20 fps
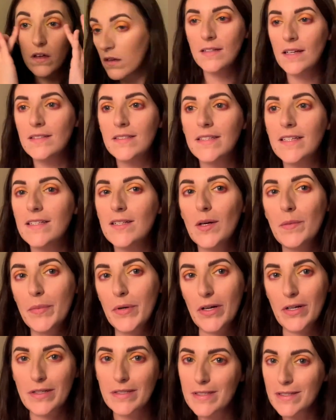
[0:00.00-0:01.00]
Not to get all
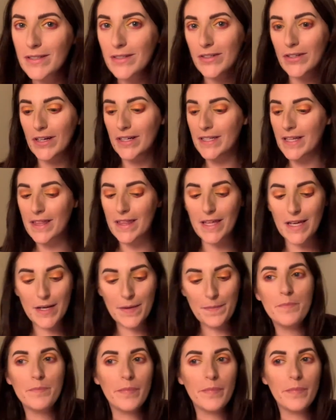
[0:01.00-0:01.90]
personal or anything,